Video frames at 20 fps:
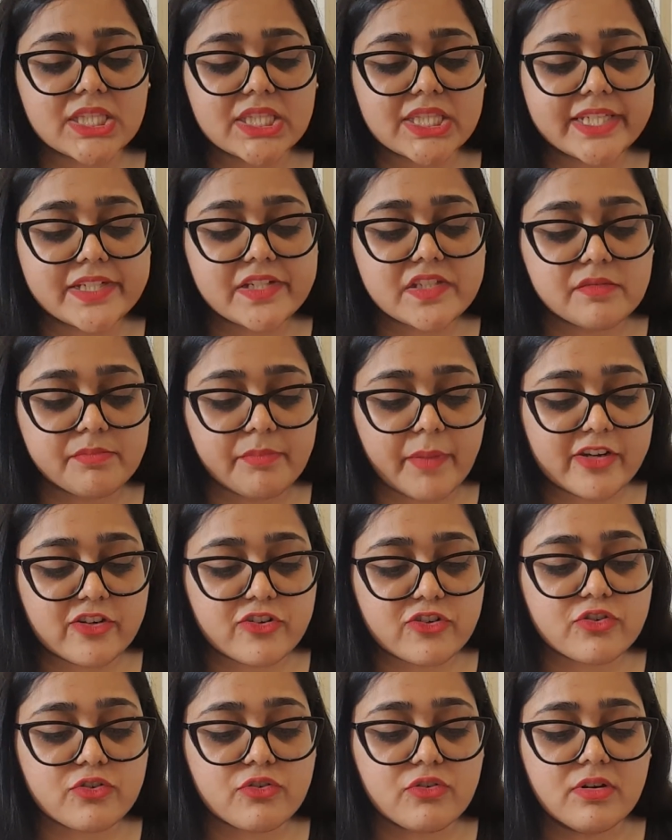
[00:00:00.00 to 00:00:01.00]
There is
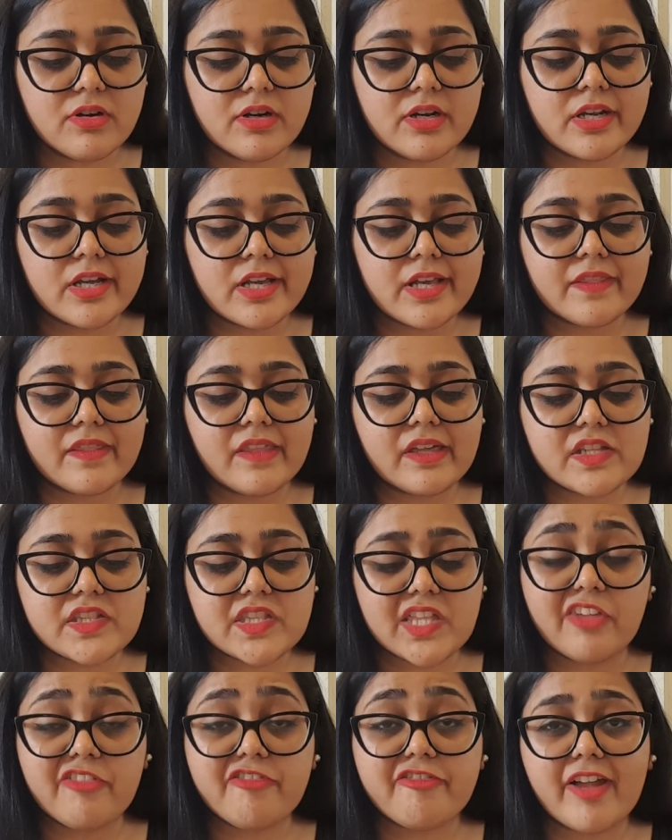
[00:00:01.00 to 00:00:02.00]
metro, there
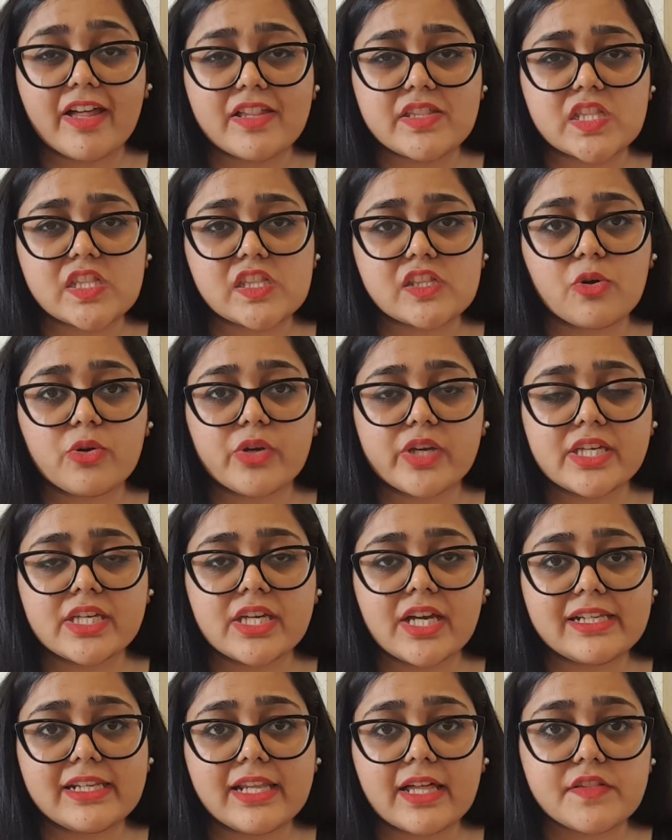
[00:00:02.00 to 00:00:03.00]
is San Francisco
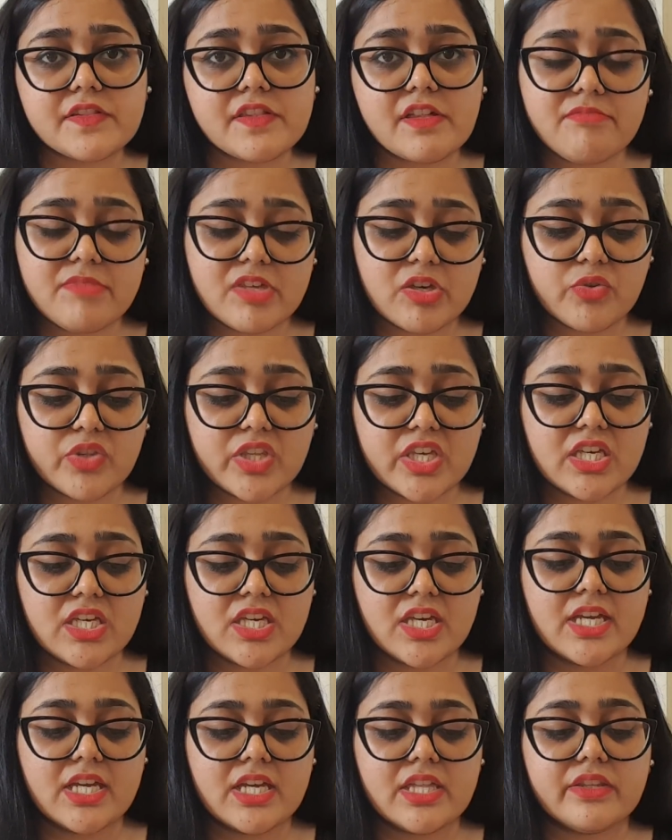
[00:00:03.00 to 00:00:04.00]
ki alag se
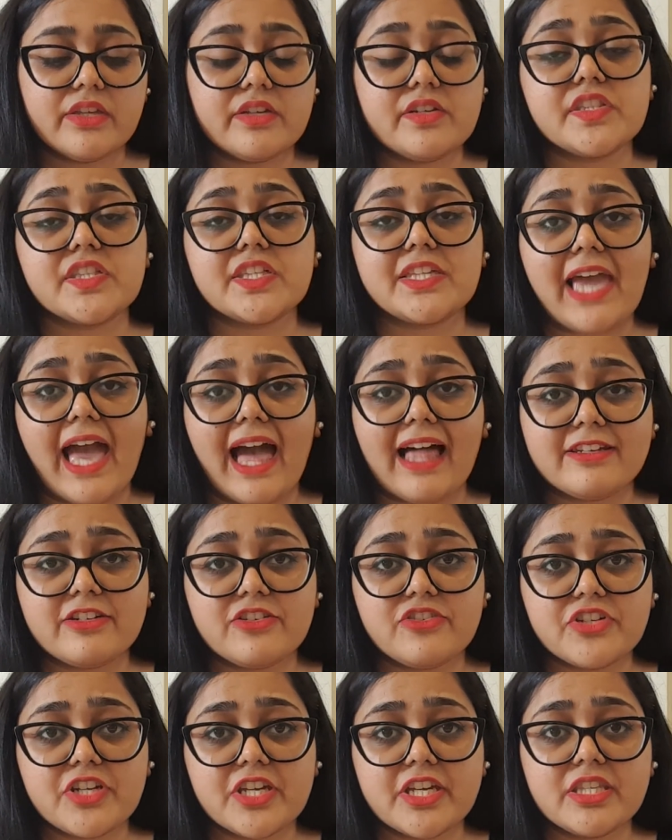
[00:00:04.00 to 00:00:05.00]
Muni, there is
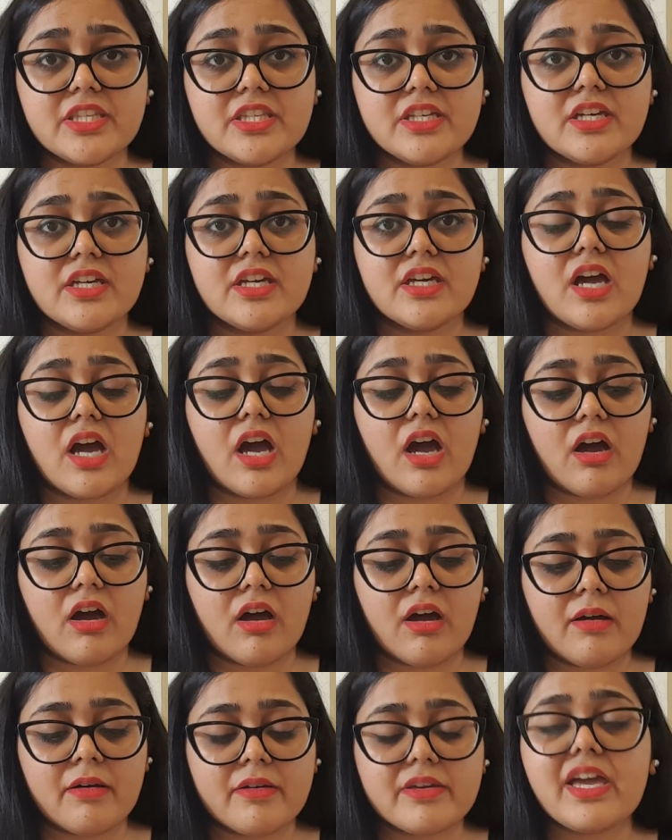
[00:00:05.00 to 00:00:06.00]
Caltrain.
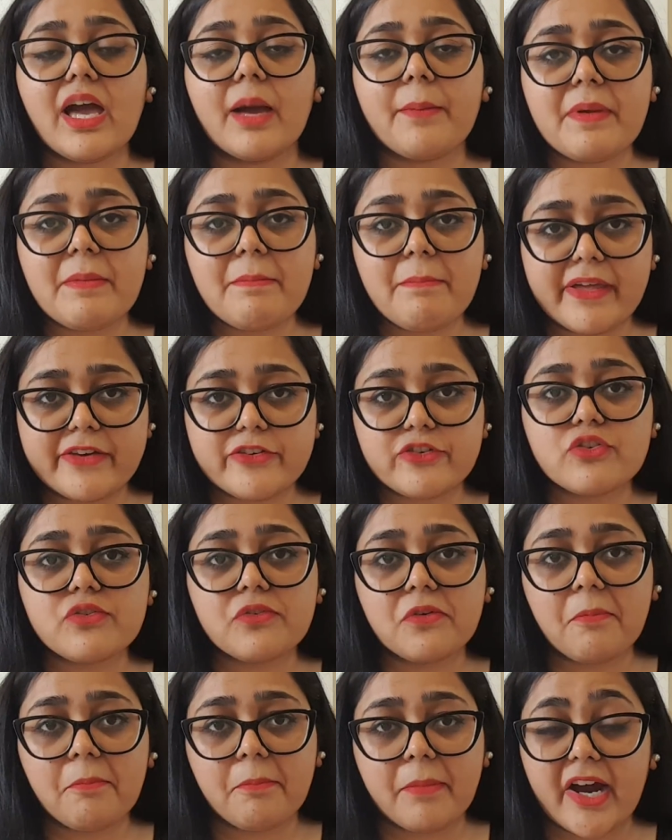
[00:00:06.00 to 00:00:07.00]
Yahan pe
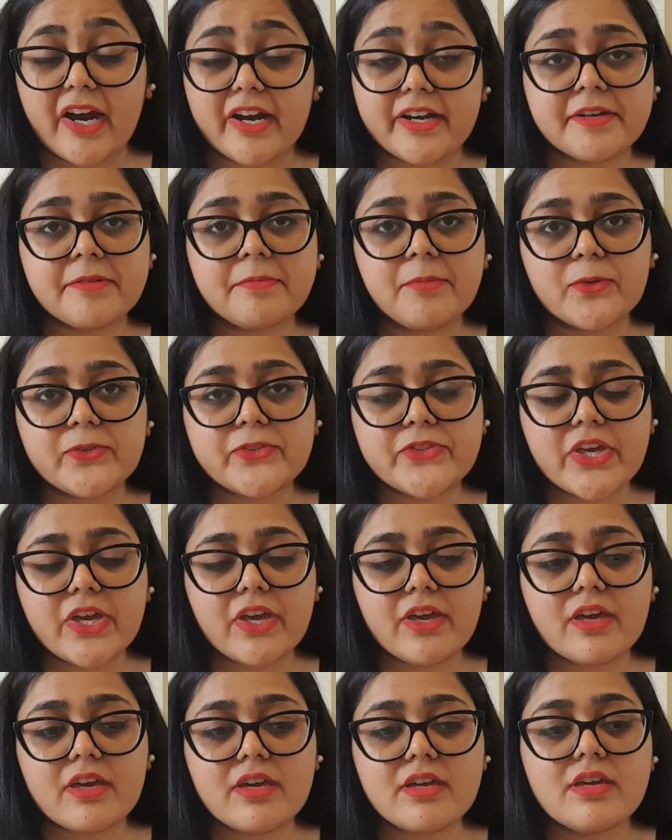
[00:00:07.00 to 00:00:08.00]
metro ko BART bolte
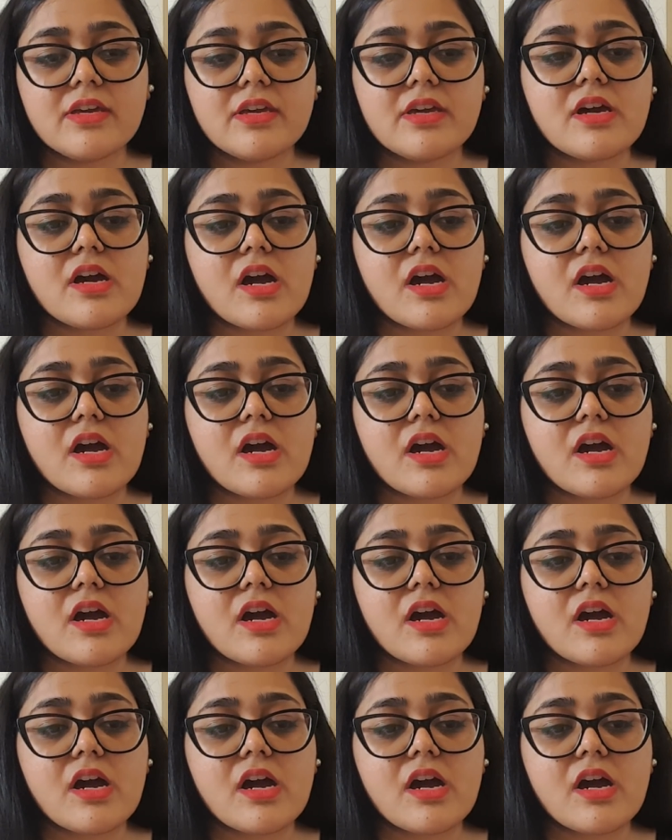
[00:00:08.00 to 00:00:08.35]
hain.